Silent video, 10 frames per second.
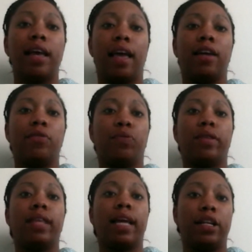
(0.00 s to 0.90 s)
and
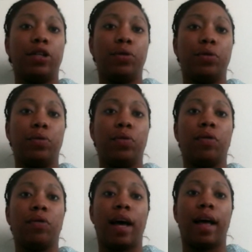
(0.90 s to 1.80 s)
what they do
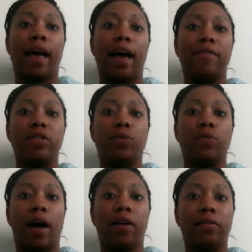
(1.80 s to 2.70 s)
or do not have as
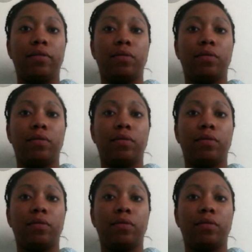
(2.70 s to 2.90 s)
well.